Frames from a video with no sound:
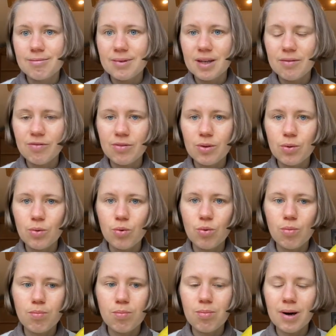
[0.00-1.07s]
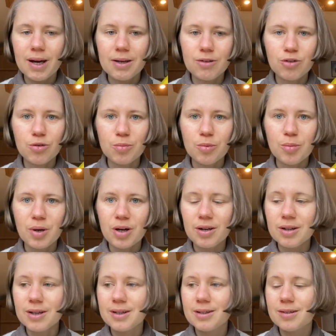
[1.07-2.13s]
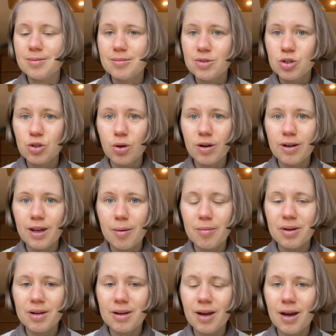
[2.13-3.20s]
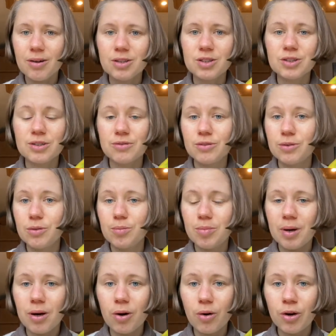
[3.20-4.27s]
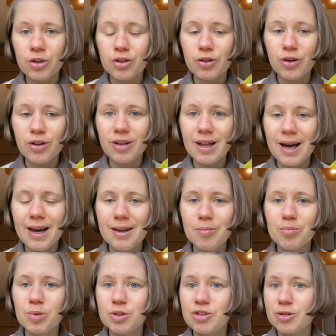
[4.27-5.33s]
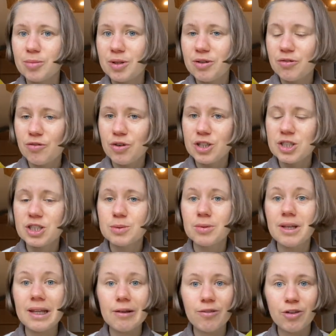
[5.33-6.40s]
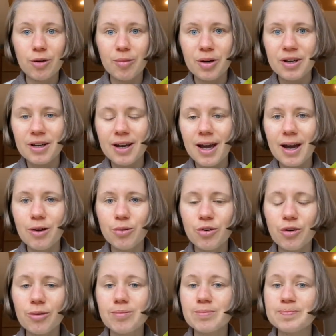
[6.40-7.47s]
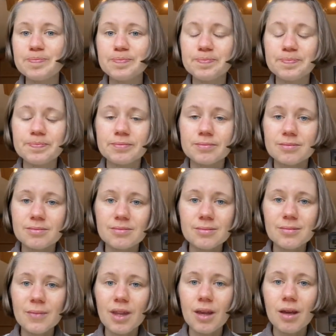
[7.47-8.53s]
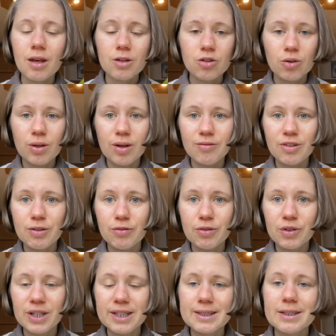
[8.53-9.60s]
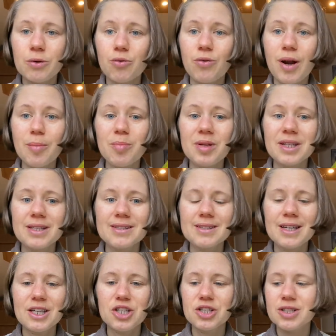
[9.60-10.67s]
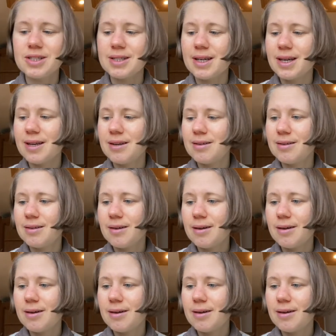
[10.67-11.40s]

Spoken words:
if you buy in a supermarket, storing them on the counter. If you order online, put some in the fridge, leave some on the counter. So you have different ripening stages, and